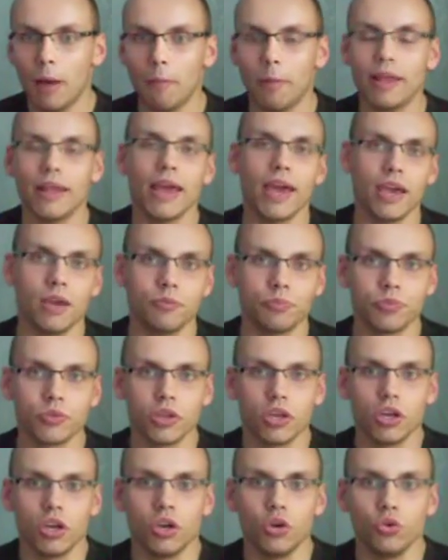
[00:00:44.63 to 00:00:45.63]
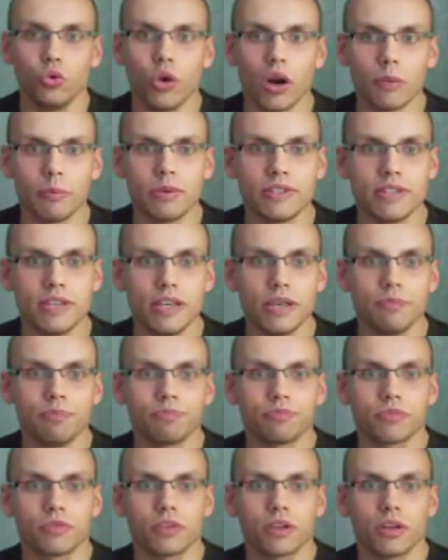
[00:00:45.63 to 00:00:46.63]
But hey, you are
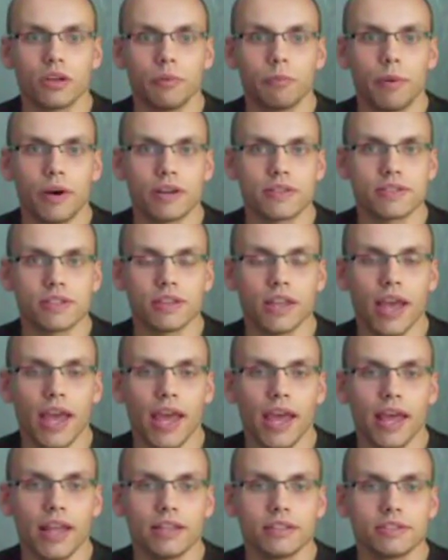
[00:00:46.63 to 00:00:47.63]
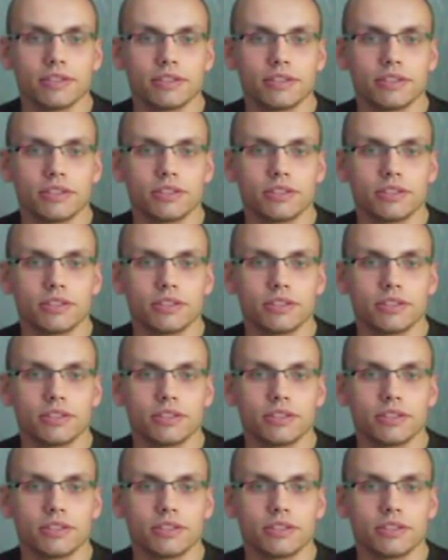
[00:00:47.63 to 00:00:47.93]
busy person and